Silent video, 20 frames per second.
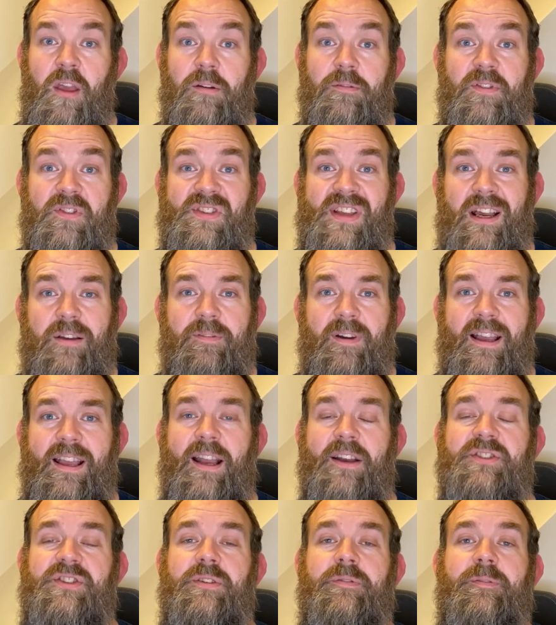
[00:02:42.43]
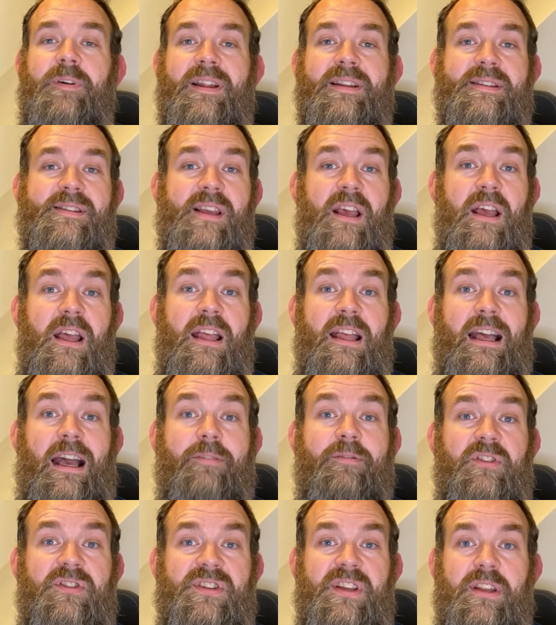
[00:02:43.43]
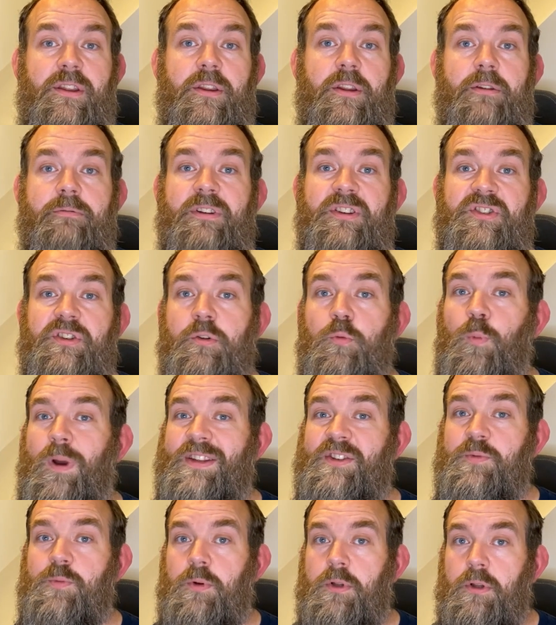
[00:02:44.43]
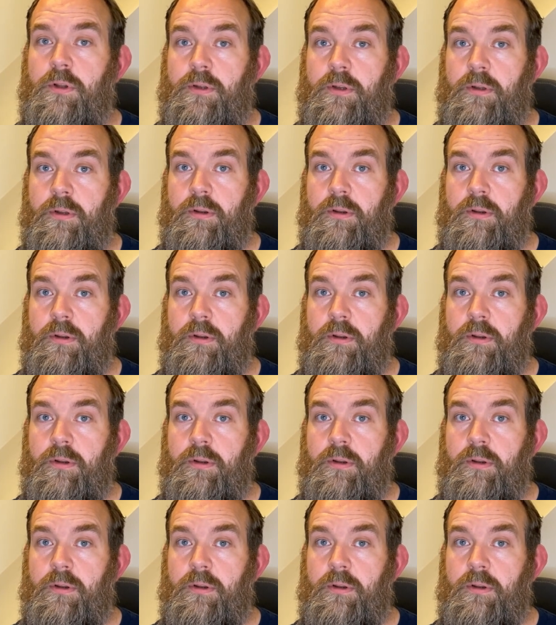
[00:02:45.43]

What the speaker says: For sci-fi action fans, have you seen the original Westworld